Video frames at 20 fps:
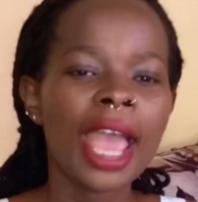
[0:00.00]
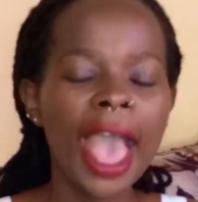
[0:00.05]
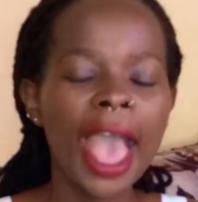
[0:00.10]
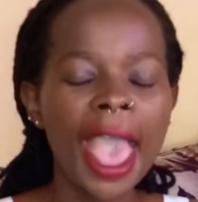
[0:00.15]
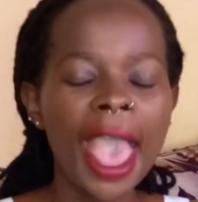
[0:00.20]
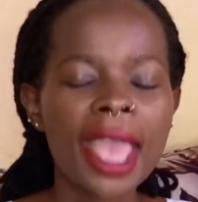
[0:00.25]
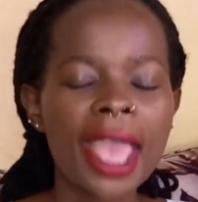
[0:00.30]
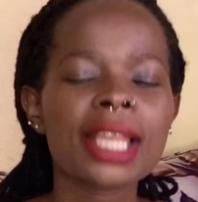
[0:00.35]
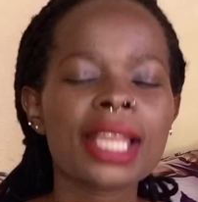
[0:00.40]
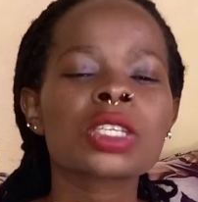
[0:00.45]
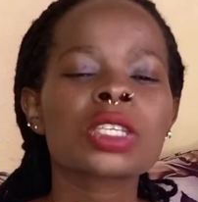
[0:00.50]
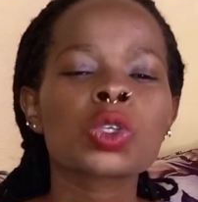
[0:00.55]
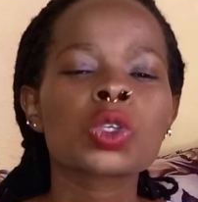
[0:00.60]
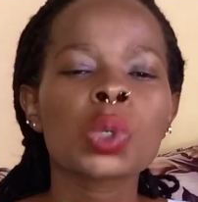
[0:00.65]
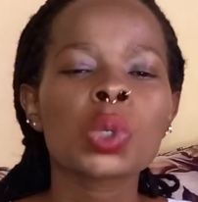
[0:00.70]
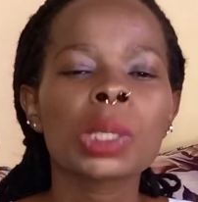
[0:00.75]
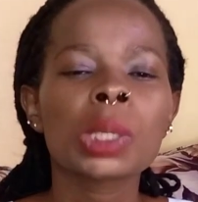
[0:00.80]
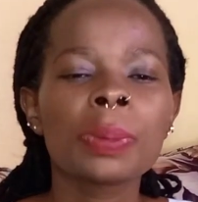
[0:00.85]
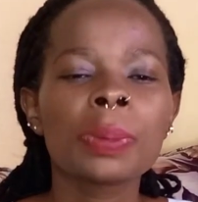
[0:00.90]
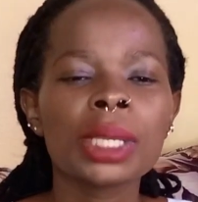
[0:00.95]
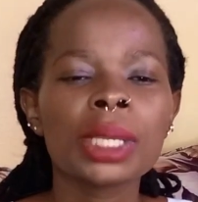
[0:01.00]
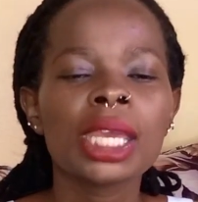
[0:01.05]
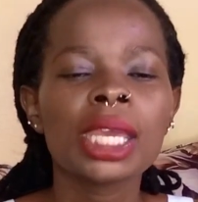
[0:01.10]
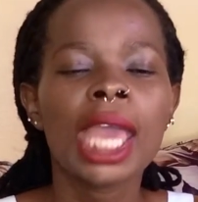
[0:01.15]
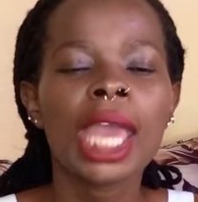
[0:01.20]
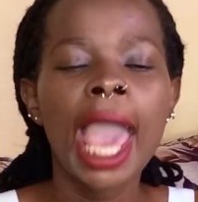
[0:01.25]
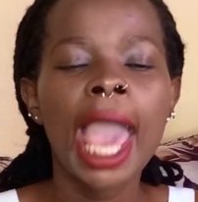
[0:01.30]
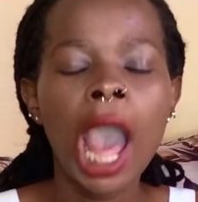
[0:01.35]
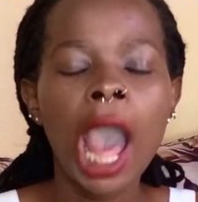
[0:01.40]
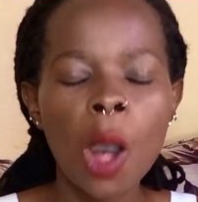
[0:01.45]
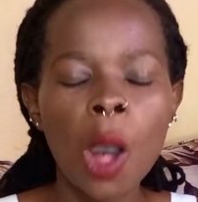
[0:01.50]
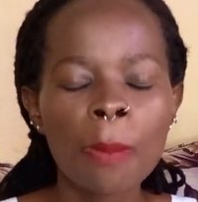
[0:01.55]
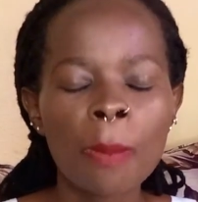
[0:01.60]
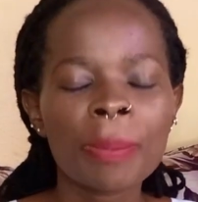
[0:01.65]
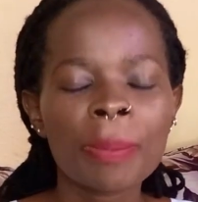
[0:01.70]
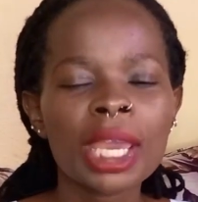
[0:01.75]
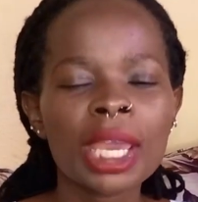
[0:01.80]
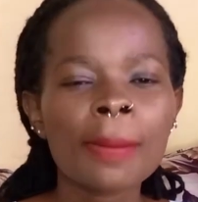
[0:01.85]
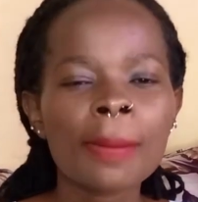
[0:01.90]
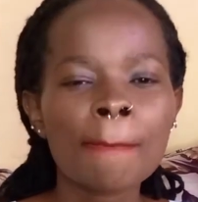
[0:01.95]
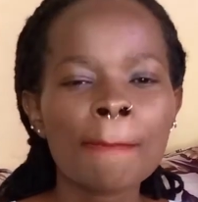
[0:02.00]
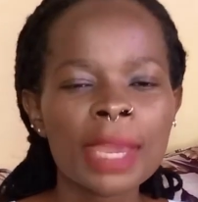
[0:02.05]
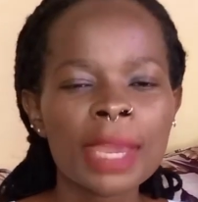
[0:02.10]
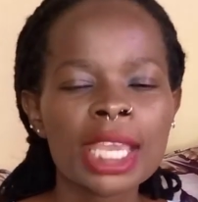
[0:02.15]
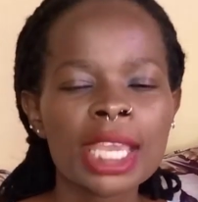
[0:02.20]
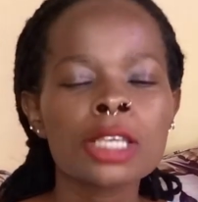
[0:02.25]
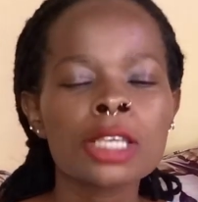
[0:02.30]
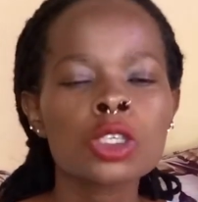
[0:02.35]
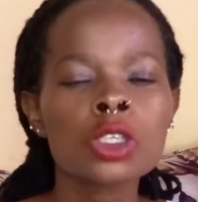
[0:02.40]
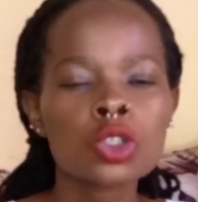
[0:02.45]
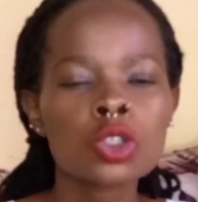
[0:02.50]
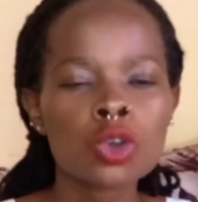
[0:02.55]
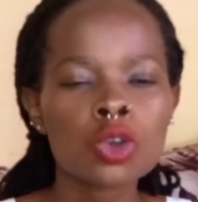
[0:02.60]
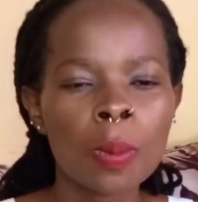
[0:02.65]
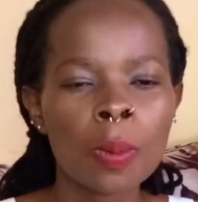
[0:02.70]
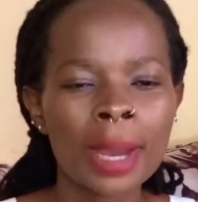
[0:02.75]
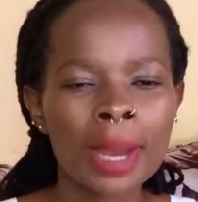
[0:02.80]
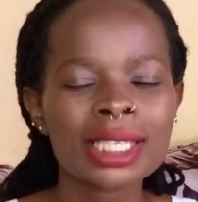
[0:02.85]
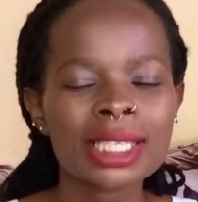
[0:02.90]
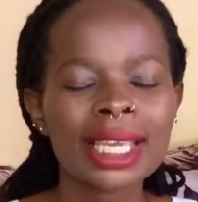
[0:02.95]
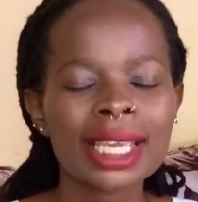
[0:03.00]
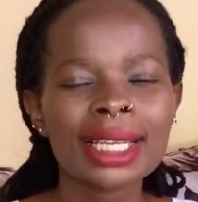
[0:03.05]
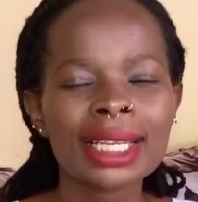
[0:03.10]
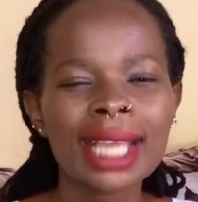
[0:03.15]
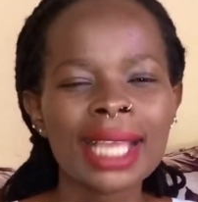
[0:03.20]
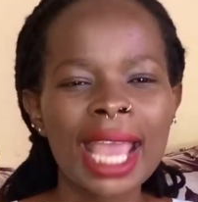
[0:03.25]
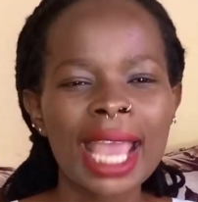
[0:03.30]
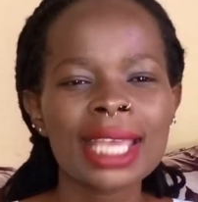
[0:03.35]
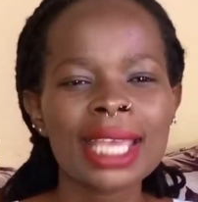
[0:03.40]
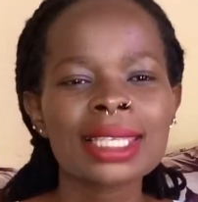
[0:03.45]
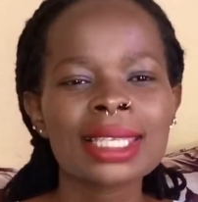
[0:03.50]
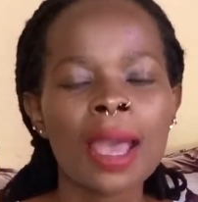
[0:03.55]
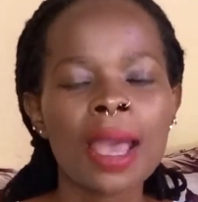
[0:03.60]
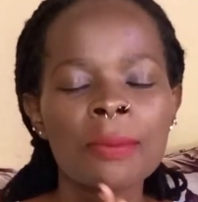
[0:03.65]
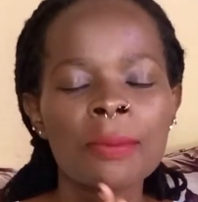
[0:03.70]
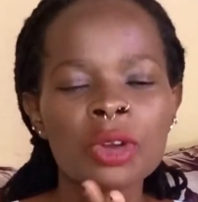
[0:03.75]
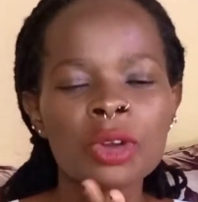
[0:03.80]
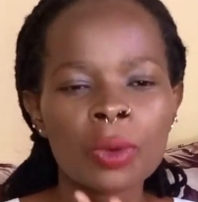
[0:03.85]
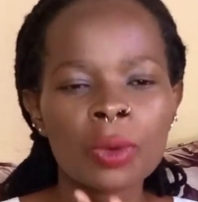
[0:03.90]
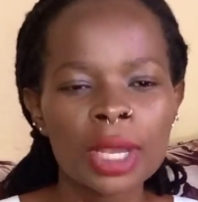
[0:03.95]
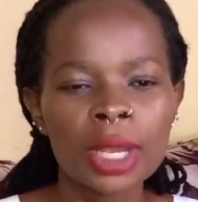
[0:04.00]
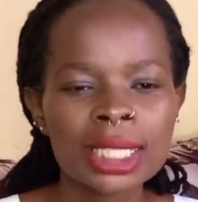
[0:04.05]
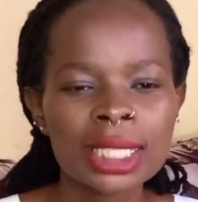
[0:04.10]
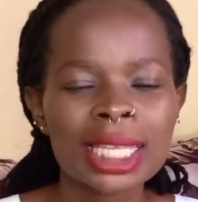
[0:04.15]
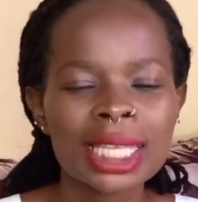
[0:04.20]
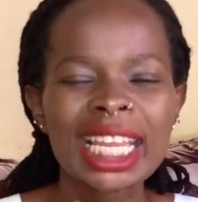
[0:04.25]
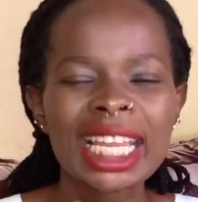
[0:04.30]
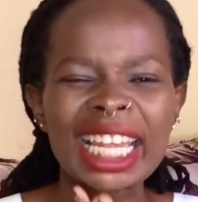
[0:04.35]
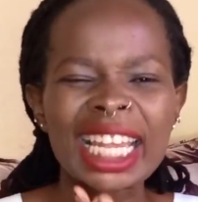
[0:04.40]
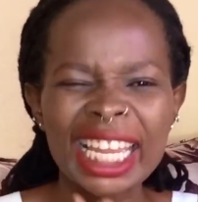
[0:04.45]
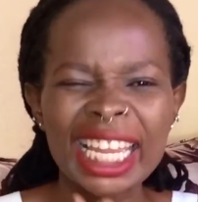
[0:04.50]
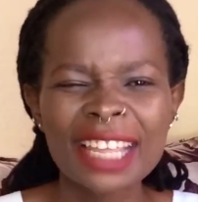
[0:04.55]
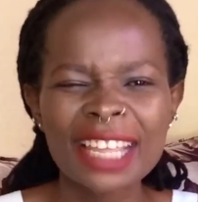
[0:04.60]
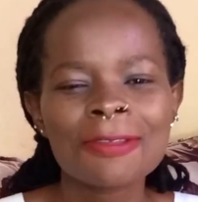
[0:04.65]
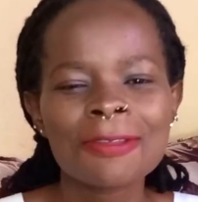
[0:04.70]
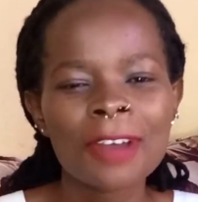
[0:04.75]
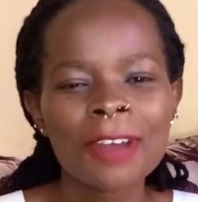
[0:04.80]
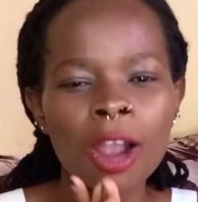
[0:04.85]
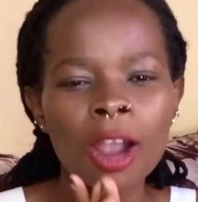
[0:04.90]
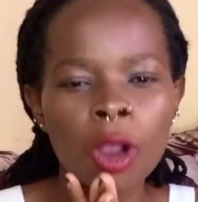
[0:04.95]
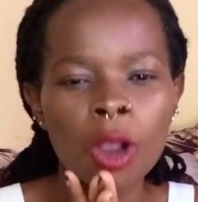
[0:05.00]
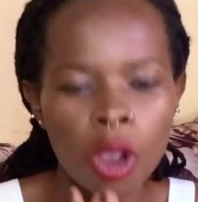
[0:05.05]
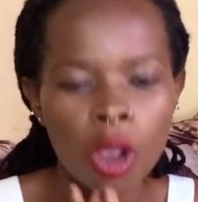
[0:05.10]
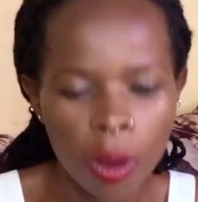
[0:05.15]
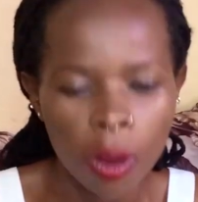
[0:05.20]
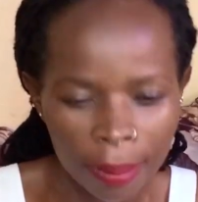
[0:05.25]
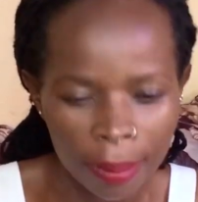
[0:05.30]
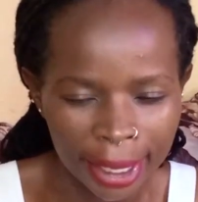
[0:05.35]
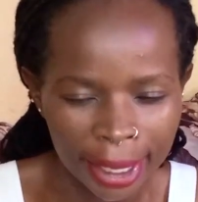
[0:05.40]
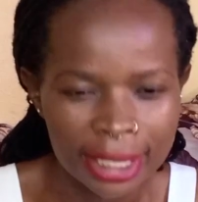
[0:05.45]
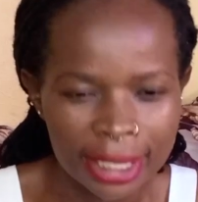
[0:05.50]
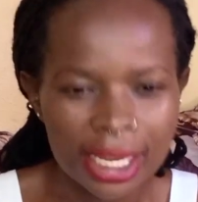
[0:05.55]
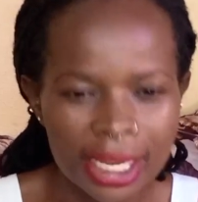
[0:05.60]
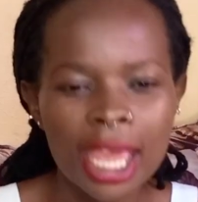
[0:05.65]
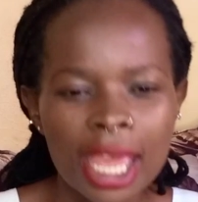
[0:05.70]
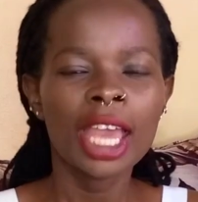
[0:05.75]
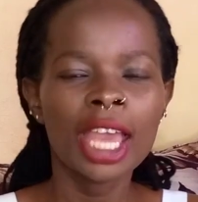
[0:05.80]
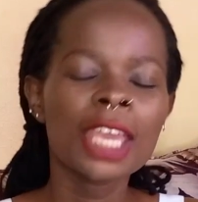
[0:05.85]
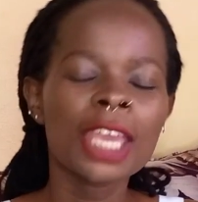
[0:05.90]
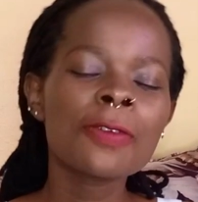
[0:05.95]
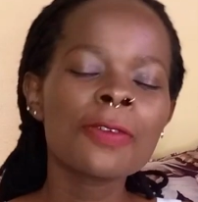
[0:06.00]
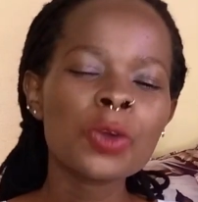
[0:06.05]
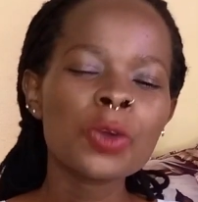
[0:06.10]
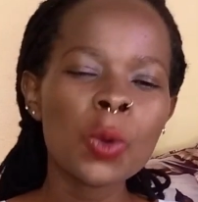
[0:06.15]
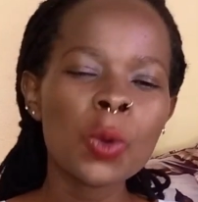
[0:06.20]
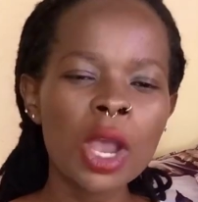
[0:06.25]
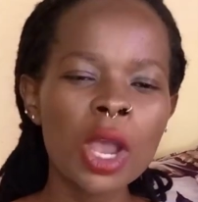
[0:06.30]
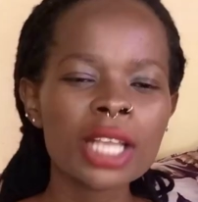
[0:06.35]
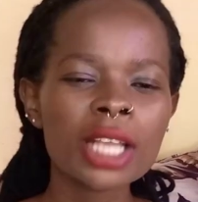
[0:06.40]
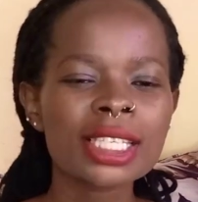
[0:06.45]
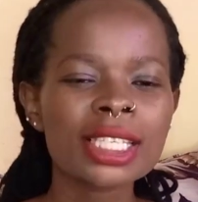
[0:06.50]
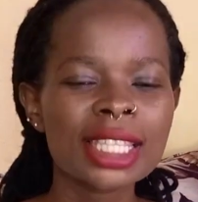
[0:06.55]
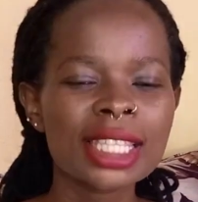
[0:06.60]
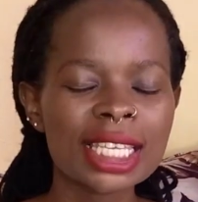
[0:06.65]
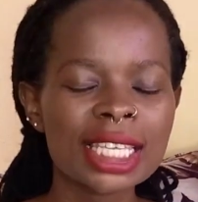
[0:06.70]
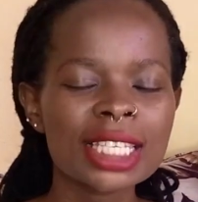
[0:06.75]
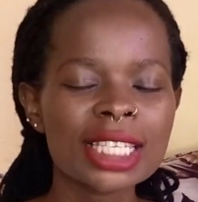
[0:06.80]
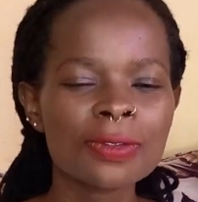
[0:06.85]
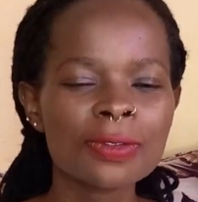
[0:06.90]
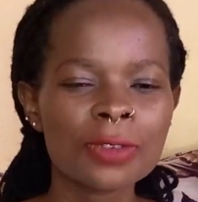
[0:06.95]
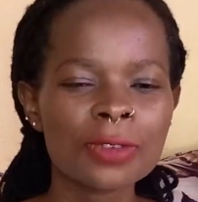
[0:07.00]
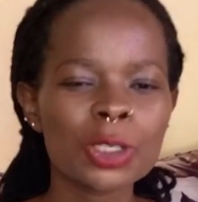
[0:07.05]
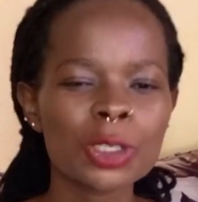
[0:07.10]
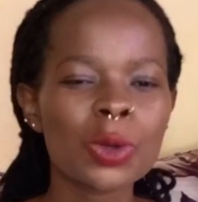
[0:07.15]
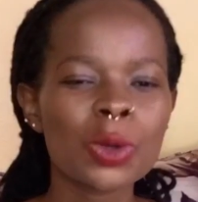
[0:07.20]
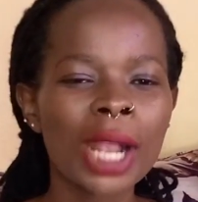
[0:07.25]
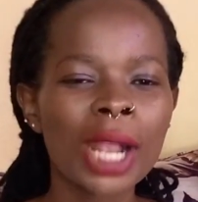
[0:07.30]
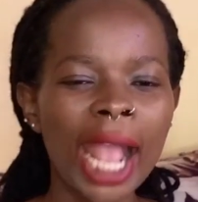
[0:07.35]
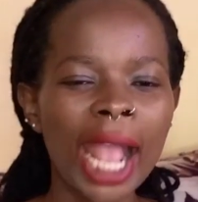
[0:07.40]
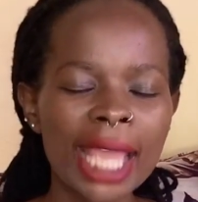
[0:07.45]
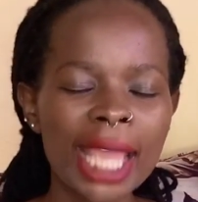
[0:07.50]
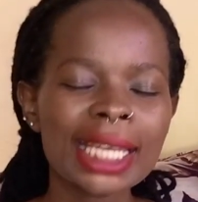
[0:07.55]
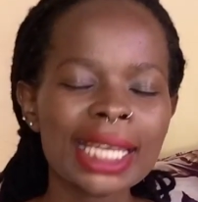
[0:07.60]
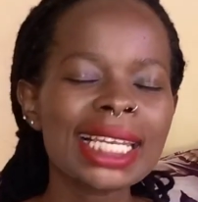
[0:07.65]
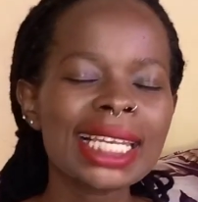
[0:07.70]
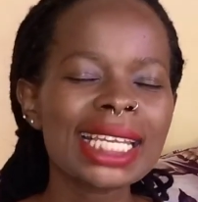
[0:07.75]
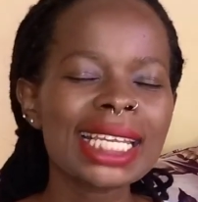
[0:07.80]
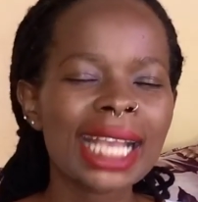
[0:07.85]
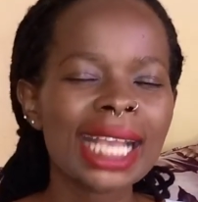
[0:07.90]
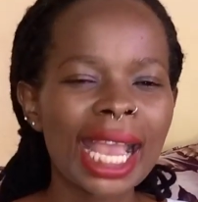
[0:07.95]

and you will be helping me so much. And guys, I'm requesting, leave a comment. If you watch this video, kindly